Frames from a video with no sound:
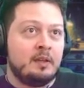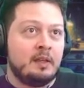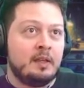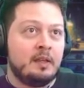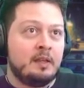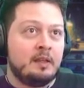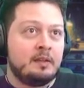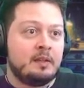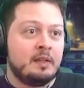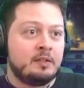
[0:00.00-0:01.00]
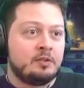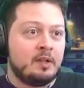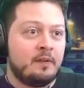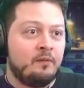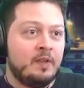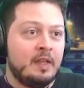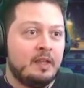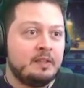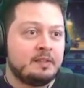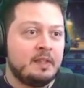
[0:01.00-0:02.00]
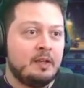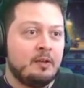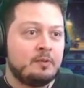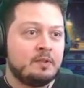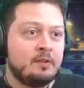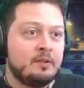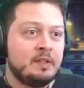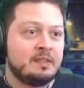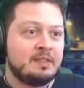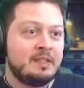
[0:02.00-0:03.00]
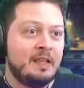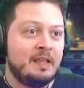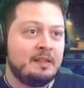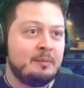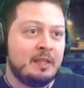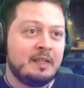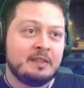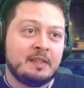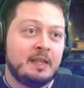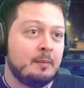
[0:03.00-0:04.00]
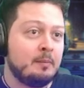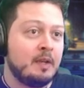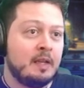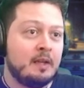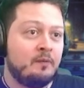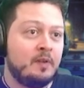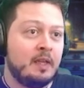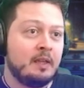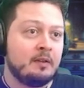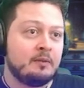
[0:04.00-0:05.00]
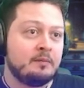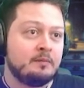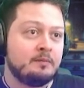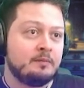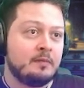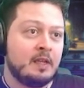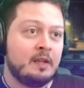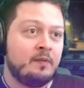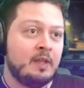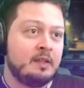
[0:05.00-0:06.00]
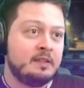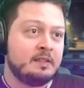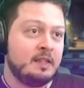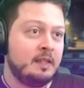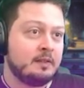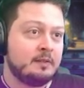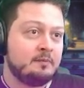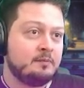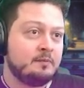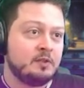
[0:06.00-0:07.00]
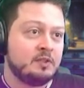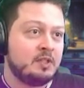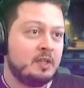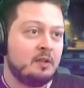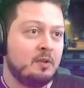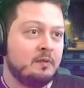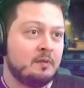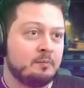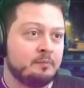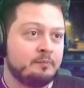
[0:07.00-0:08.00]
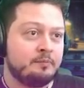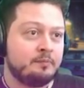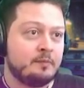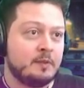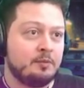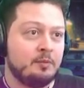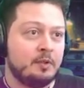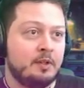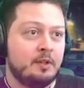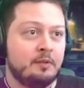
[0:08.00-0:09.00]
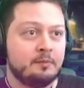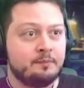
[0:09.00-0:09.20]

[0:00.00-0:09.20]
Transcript: and kind of try to phase out these teeth because I am not a fan. Not a fan of these teeth. I'm just going to get rid of them. That's what we're going to do.